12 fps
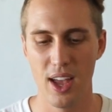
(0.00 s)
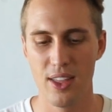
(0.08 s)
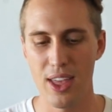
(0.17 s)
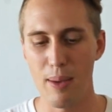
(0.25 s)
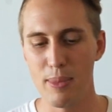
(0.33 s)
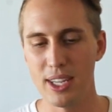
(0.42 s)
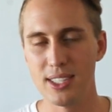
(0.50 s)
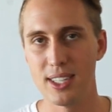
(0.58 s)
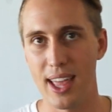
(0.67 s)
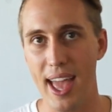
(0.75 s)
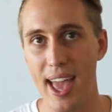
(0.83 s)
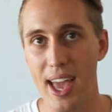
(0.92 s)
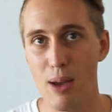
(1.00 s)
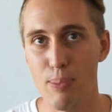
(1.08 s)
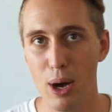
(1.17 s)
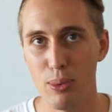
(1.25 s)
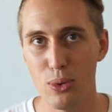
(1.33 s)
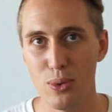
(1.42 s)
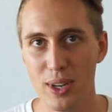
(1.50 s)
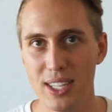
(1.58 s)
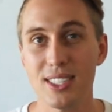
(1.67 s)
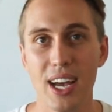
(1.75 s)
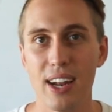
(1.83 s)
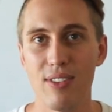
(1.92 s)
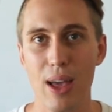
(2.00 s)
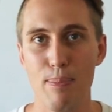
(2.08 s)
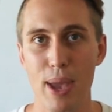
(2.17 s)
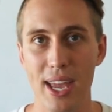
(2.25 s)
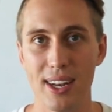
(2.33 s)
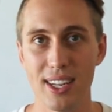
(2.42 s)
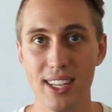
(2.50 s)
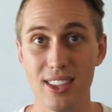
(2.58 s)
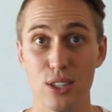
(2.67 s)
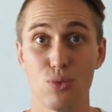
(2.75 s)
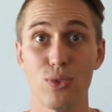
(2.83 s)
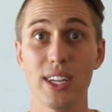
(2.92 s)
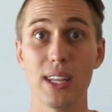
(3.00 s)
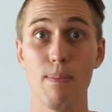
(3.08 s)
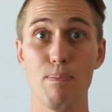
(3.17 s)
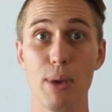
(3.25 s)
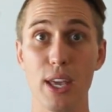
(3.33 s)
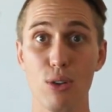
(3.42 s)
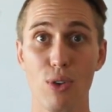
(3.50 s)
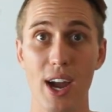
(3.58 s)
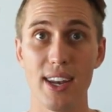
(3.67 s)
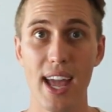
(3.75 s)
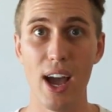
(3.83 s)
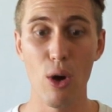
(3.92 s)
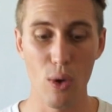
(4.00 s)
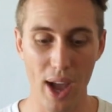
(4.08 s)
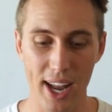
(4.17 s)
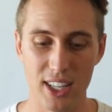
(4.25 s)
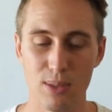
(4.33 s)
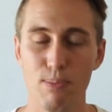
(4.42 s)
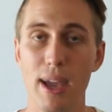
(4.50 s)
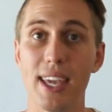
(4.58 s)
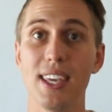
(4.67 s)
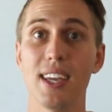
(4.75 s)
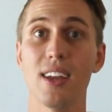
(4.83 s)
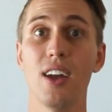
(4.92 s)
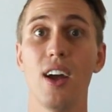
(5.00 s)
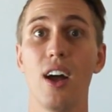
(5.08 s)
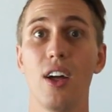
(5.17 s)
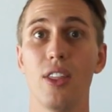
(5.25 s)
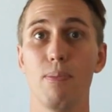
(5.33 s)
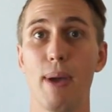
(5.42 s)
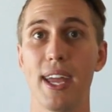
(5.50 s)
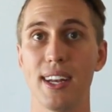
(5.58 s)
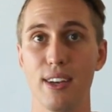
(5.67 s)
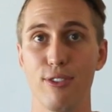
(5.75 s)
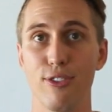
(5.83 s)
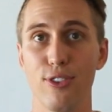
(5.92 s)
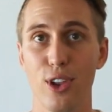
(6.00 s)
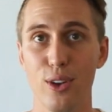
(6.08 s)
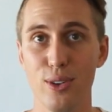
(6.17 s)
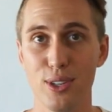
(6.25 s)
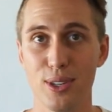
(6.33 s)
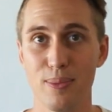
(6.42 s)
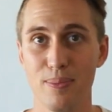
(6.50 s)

That means that the air bubble inside of that pen lid that's really big right now and is making the pen lid float